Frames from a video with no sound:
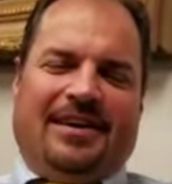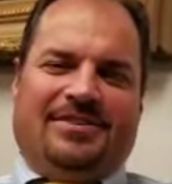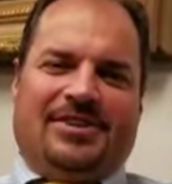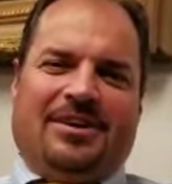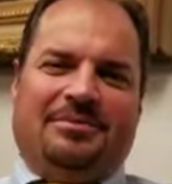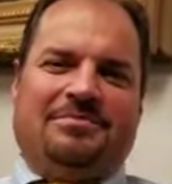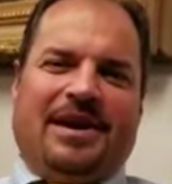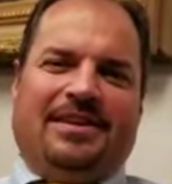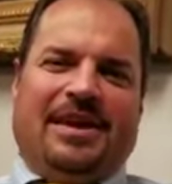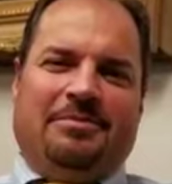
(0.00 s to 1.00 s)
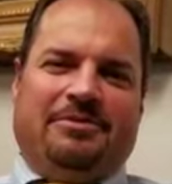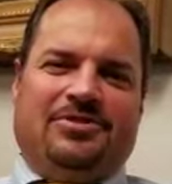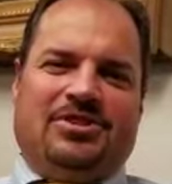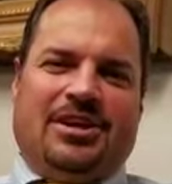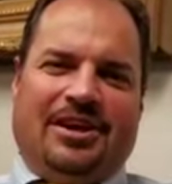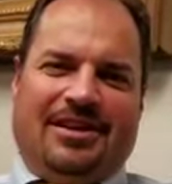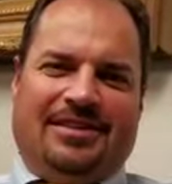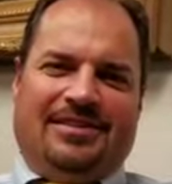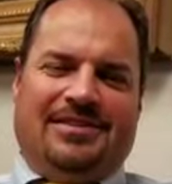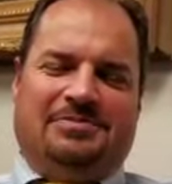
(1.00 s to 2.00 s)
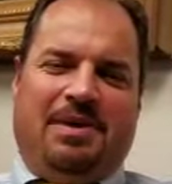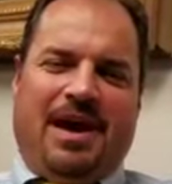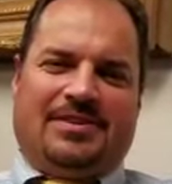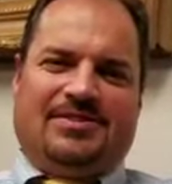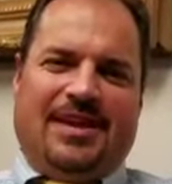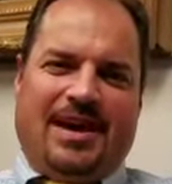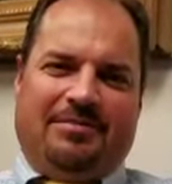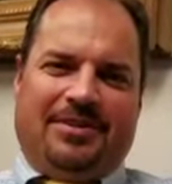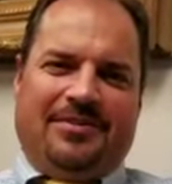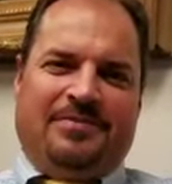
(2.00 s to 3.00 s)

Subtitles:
gentleman by the name of Chun this past Sabbath.